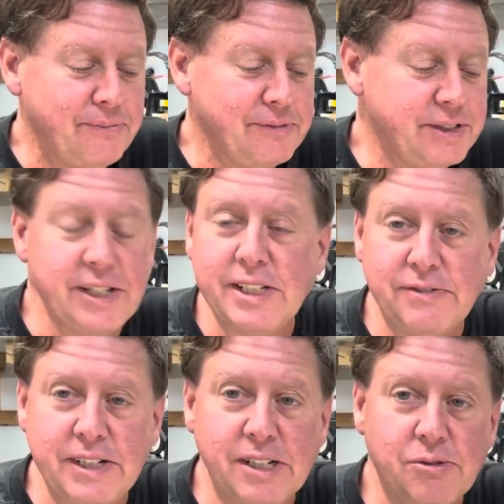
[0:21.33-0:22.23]
Today's
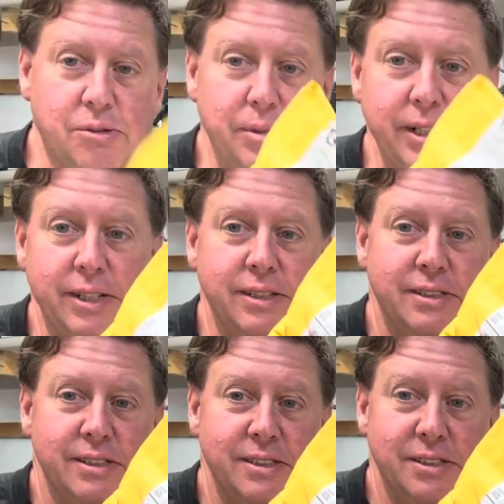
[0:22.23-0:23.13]
video will be
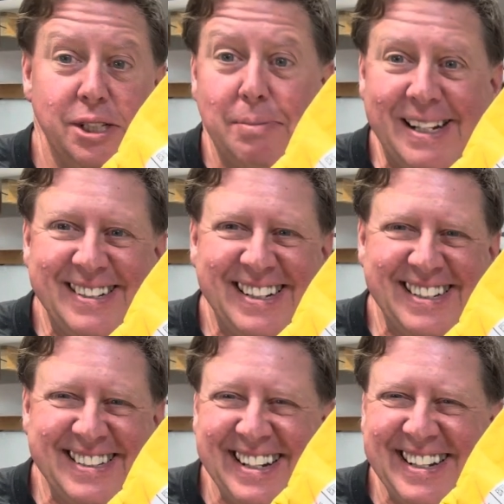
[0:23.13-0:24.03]
new pen
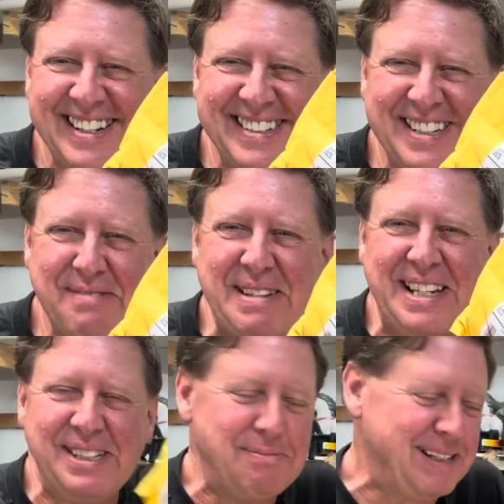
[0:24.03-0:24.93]
day. Yay
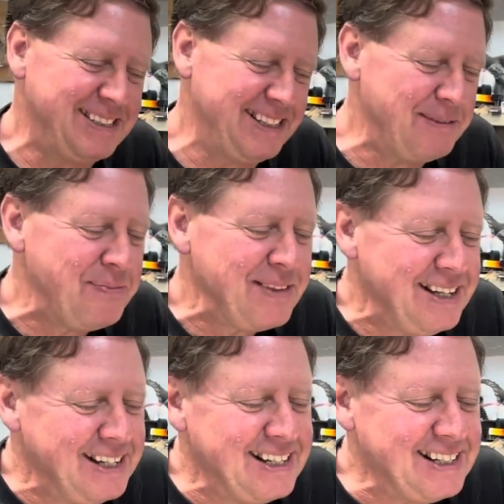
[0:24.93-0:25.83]
me, new pen day.
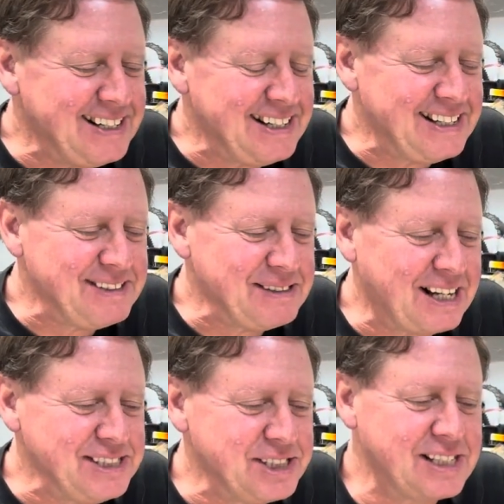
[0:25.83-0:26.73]

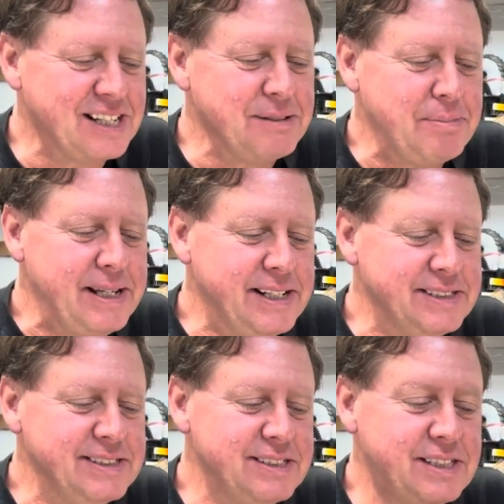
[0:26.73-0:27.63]
I just got a
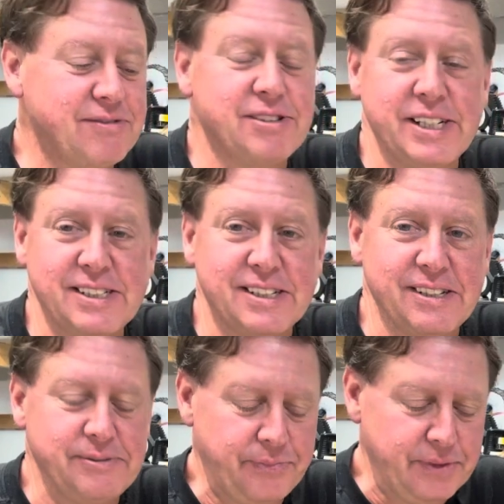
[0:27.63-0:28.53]
pen several days
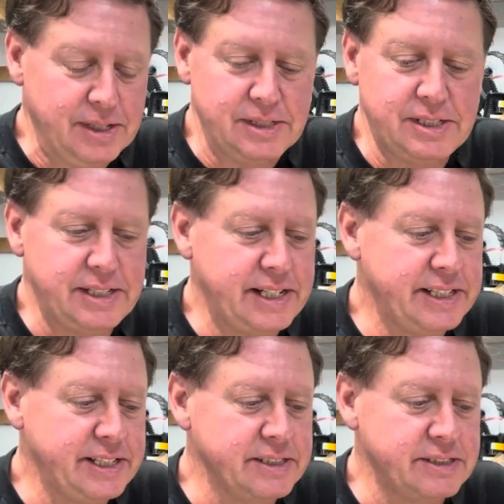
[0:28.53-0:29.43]
ago. Today
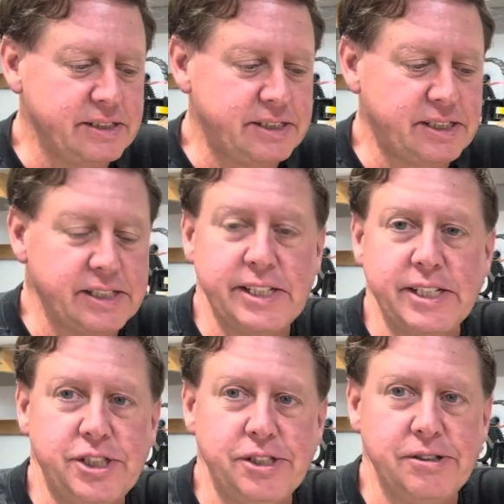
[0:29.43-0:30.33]
is Sunday,
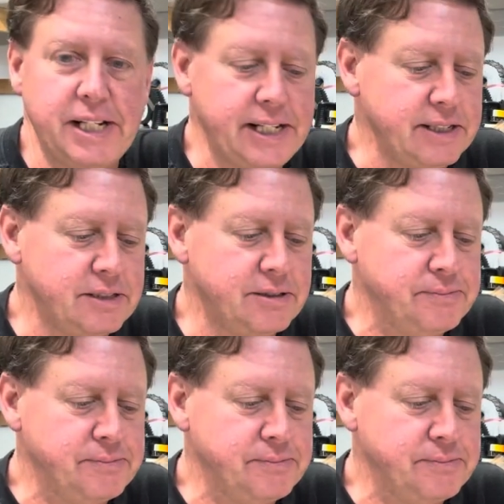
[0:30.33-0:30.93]
June 8th.